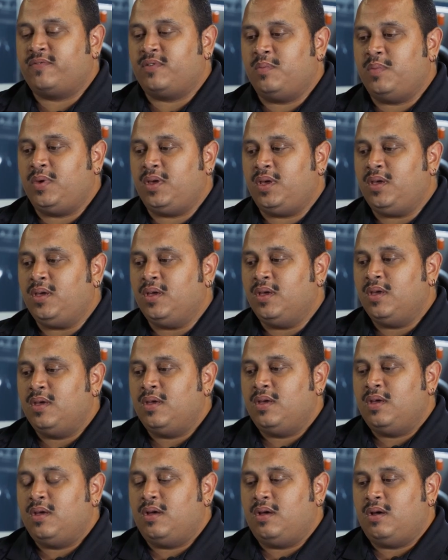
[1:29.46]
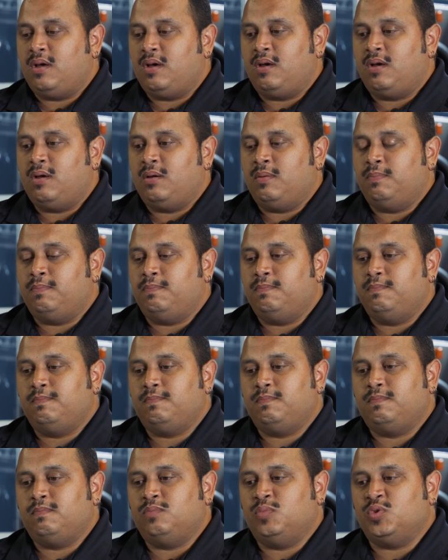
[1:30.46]
for me
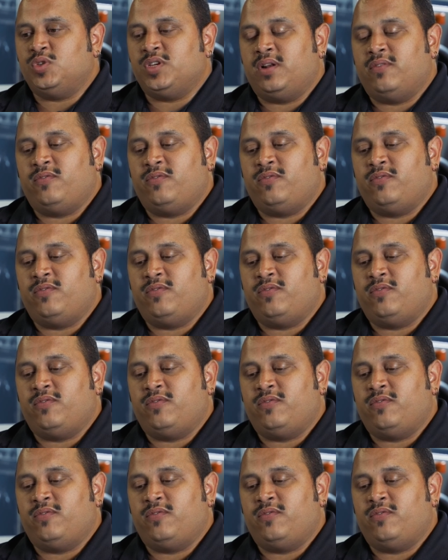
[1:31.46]
was